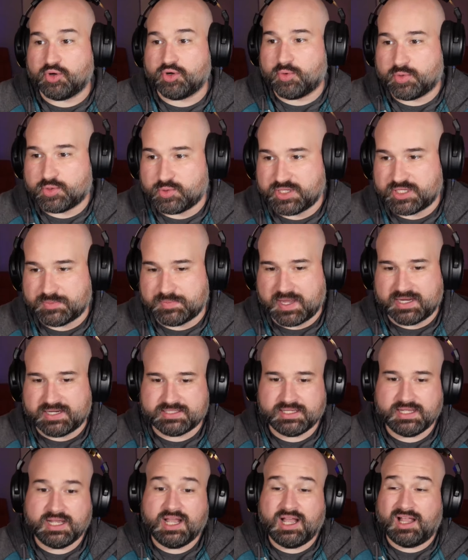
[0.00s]
know what to
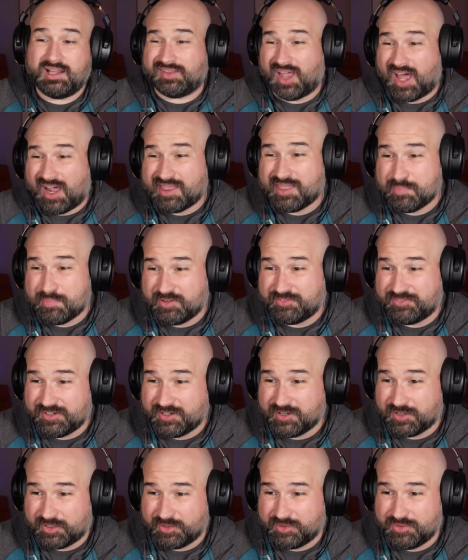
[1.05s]
expect. A lot of the Bill
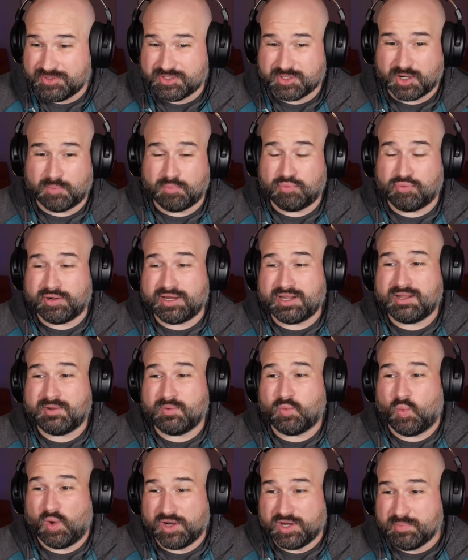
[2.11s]
Finger goons are pretty
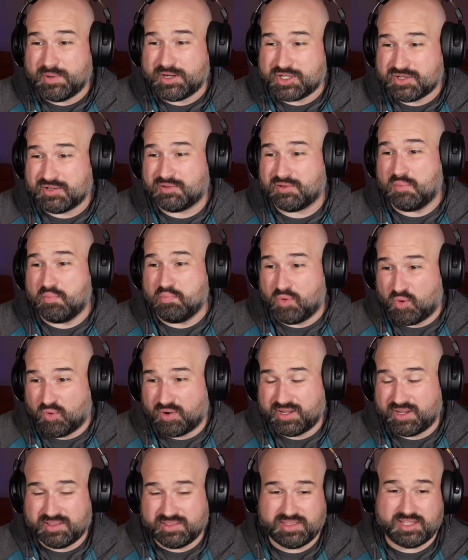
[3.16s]
one dimensional and
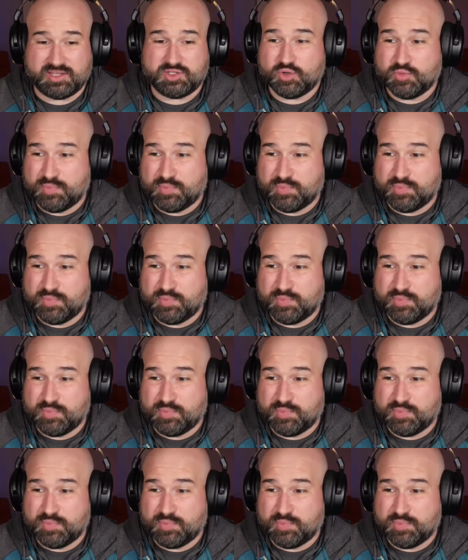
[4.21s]
boring. They do